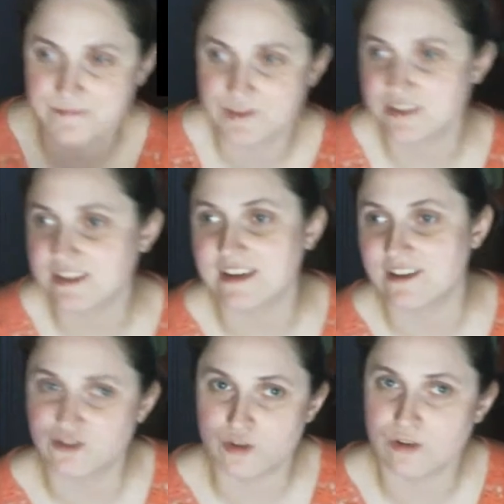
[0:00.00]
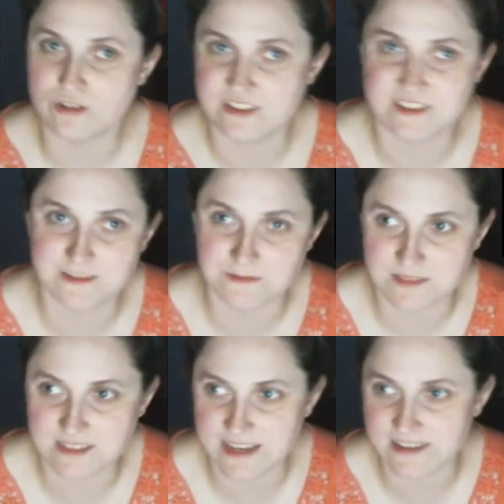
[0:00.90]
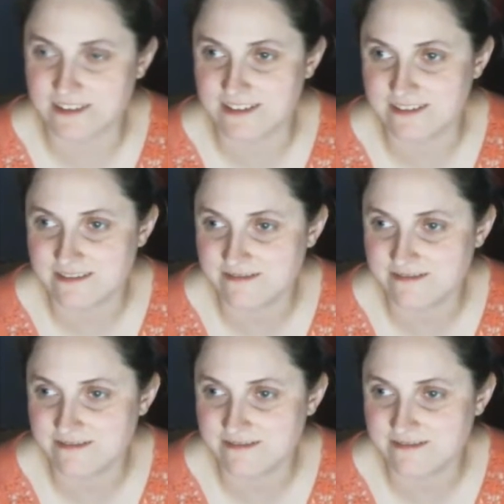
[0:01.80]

She's like a solar system sailor.